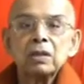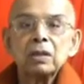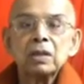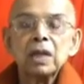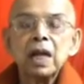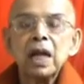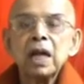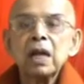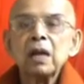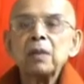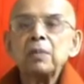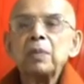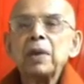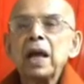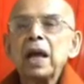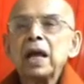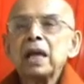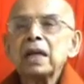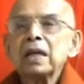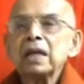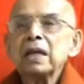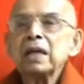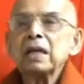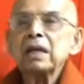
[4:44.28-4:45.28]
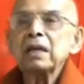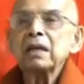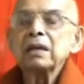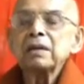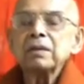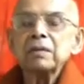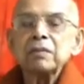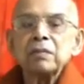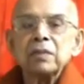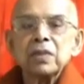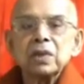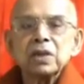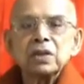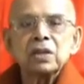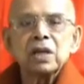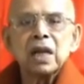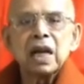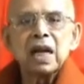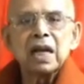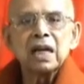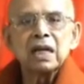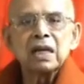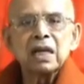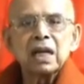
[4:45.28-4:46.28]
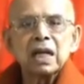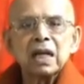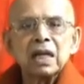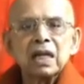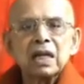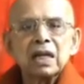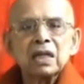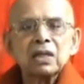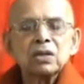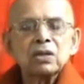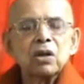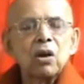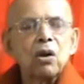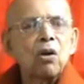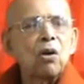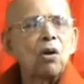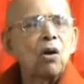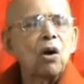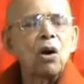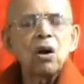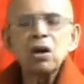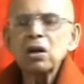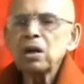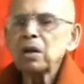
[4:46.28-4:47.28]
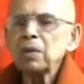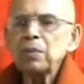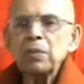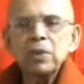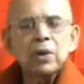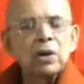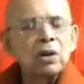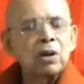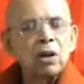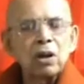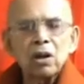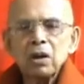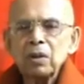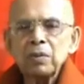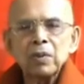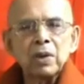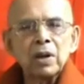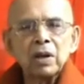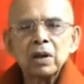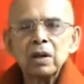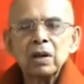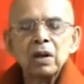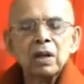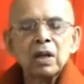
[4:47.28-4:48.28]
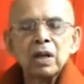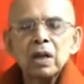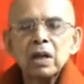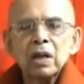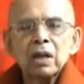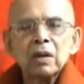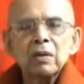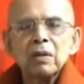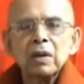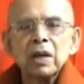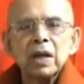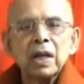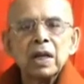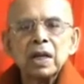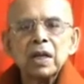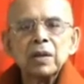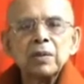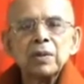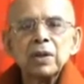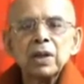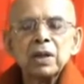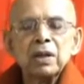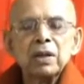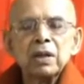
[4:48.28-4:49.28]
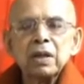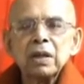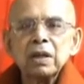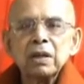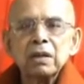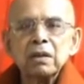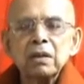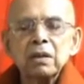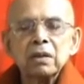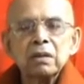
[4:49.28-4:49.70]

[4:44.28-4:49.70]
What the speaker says: Tale-bearing, slandering is a horrible, horrible evil deed.